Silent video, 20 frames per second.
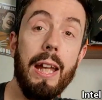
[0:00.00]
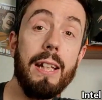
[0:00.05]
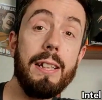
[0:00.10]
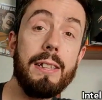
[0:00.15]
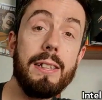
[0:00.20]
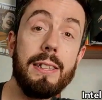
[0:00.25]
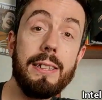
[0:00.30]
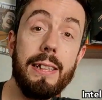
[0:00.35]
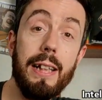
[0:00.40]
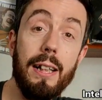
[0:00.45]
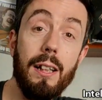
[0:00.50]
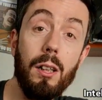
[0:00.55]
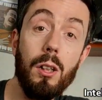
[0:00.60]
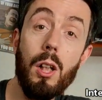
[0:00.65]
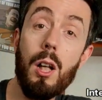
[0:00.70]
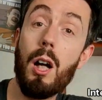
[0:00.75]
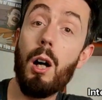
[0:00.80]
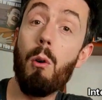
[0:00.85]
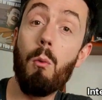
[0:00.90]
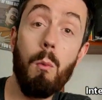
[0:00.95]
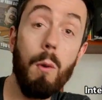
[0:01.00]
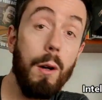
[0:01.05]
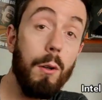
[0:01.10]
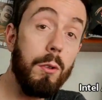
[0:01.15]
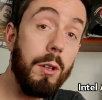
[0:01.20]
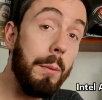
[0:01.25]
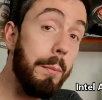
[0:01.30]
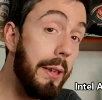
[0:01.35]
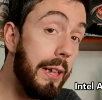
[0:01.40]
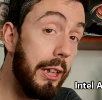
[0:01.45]
it's still a
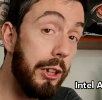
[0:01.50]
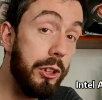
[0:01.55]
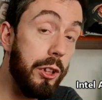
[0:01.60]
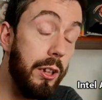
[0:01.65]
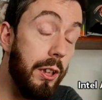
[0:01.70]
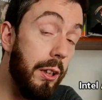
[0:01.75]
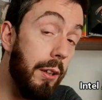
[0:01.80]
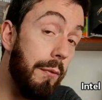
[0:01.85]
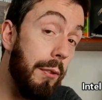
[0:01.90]
welcome addition.